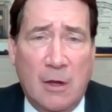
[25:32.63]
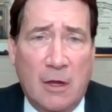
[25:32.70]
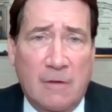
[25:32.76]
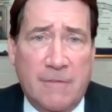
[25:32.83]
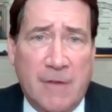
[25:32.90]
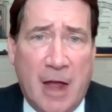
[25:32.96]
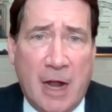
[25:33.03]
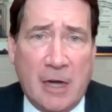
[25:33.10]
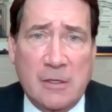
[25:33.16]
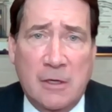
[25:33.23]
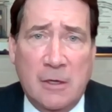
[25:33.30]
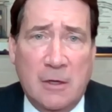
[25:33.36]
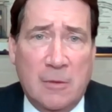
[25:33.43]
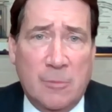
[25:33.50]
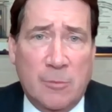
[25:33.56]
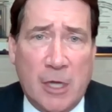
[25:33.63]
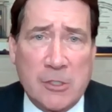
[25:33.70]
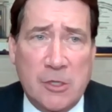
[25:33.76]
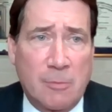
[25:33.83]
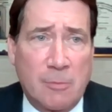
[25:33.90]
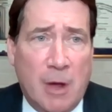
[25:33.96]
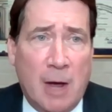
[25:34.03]
In fact,
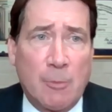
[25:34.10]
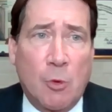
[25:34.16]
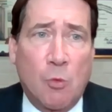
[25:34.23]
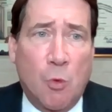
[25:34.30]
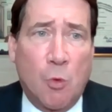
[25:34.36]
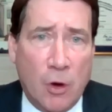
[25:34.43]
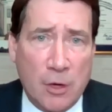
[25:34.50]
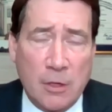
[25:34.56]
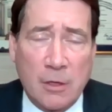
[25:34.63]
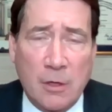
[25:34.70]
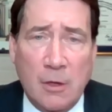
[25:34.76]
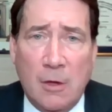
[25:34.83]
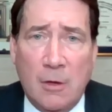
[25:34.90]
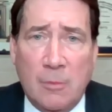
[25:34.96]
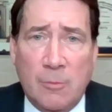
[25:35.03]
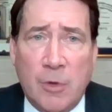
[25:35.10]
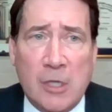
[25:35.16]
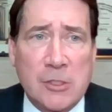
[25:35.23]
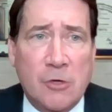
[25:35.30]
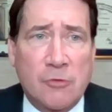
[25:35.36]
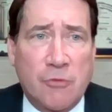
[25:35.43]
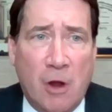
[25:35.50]
President Obama warned
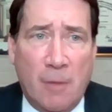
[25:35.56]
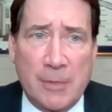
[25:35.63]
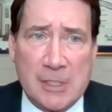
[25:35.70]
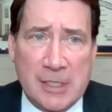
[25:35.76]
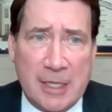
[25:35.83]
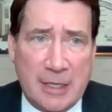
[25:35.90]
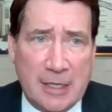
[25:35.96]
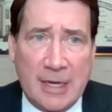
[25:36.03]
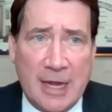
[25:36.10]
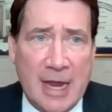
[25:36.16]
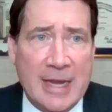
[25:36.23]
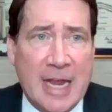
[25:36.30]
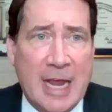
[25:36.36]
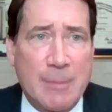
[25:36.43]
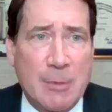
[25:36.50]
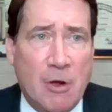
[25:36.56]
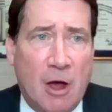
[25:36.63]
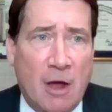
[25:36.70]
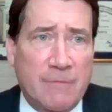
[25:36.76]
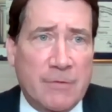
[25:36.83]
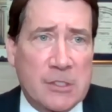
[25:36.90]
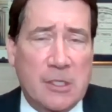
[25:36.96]
President Trump as the day he came into
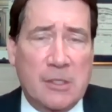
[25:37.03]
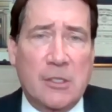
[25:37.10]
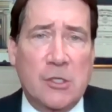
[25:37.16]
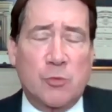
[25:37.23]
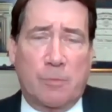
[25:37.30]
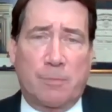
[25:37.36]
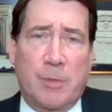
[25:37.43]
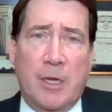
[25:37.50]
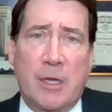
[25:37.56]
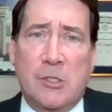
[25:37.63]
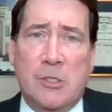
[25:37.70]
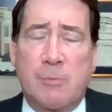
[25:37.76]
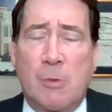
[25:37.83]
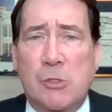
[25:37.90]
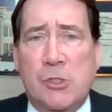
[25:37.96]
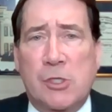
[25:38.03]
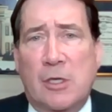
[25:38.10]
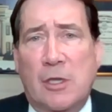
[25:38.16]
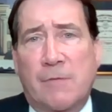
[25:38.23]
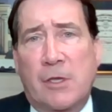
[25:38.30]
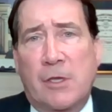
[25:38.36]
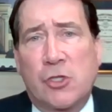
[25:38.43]
office that this would be his most
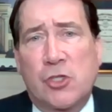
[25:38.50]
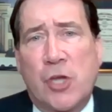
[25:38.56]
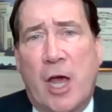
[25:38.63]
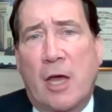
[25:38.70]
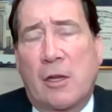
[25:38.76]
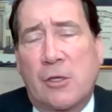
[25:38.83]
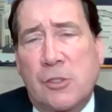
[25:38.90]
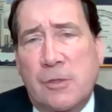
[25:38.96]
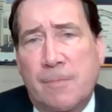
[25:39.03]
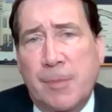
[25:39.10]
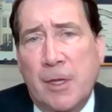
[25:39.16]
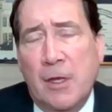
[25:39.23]
significant challenge.